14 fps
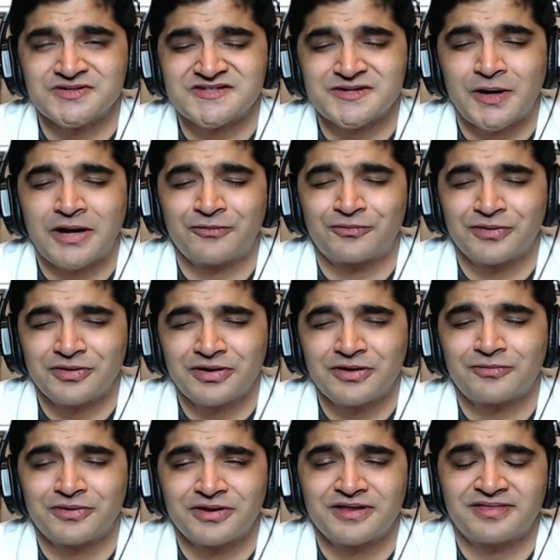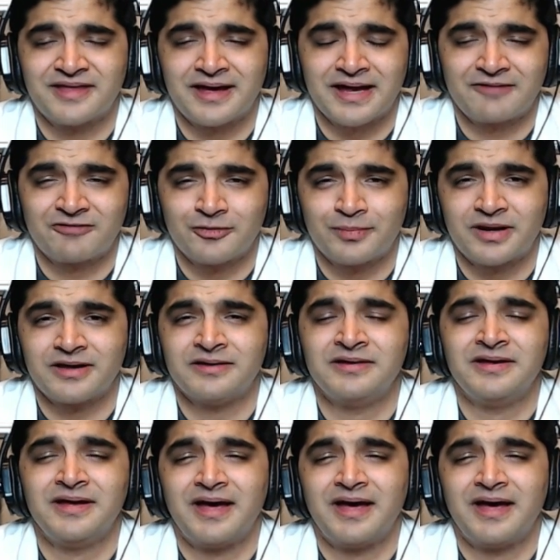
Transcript: So I really, really thank everybody